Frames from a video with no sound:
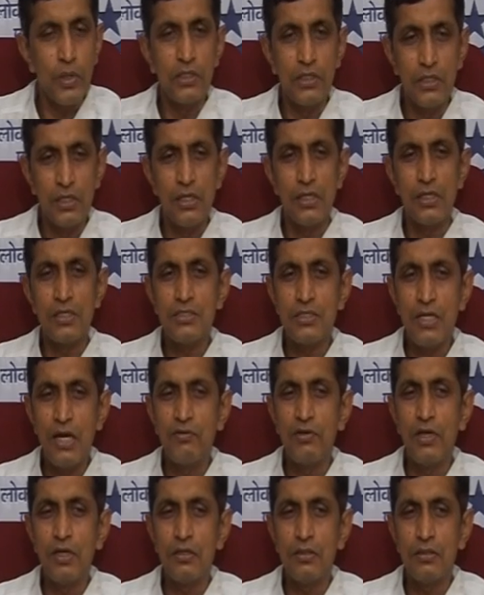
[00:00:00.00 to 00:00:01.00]
the years
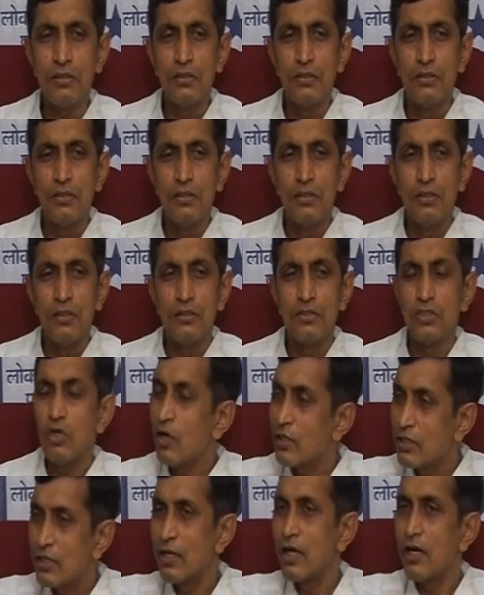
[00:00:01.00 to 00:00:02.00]
have done
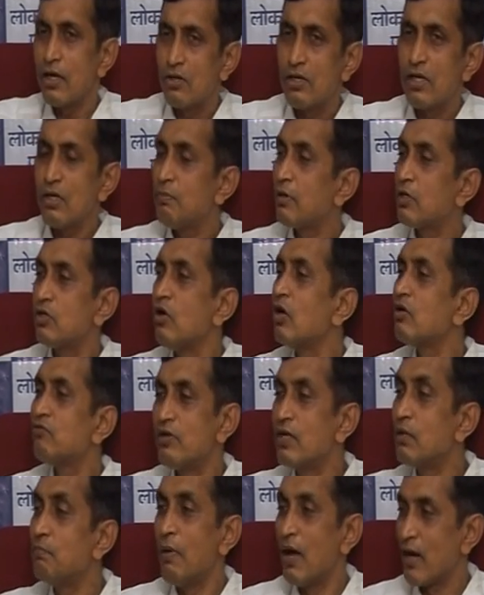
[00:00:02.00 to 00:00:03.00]
not greatly but not
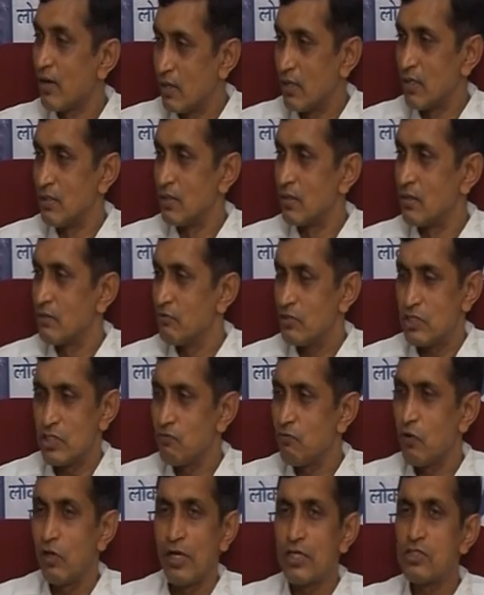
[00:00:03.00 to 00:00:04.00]
very badly either. First
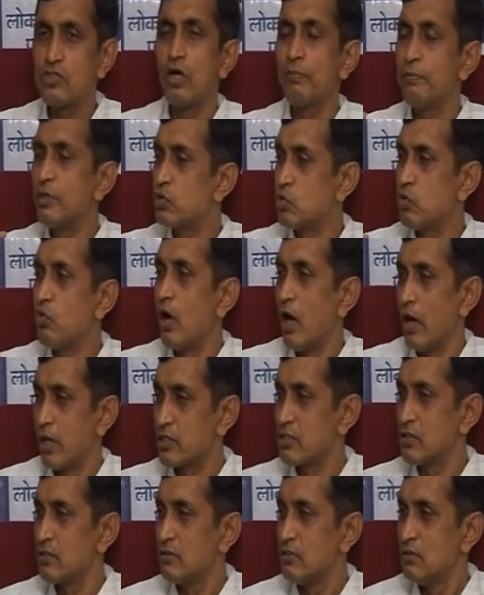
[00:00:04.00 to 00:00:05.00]
of all, let's not be too
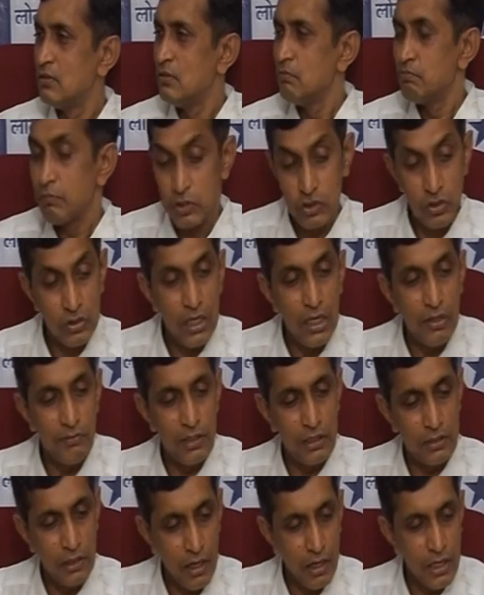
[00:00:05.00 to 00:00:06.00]
harsh. Particularly when
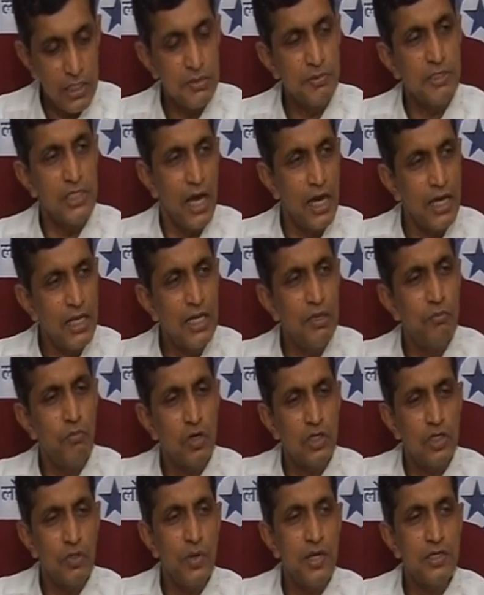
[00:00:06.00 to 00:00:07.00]
the terrorism is highly
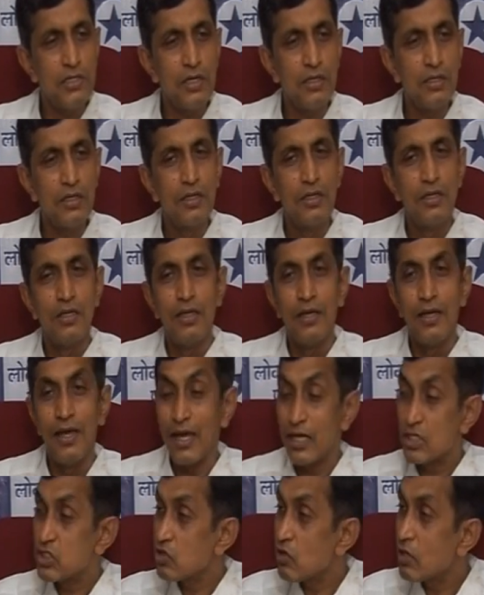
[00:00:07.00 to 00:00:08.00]
motivated,
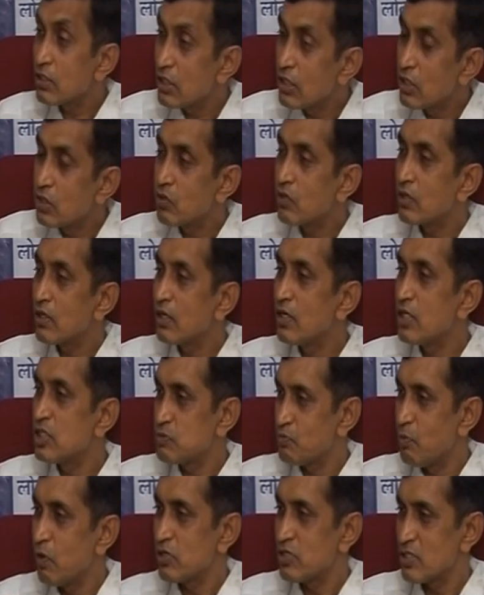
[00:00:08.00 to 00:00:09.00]
extraterritorially
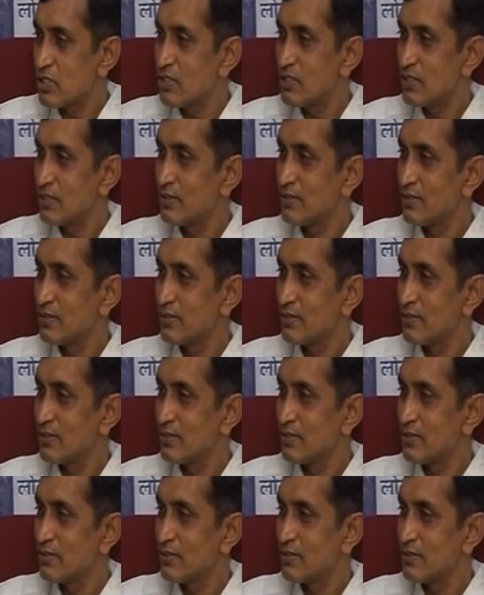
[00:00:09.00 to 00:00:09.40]
sponsored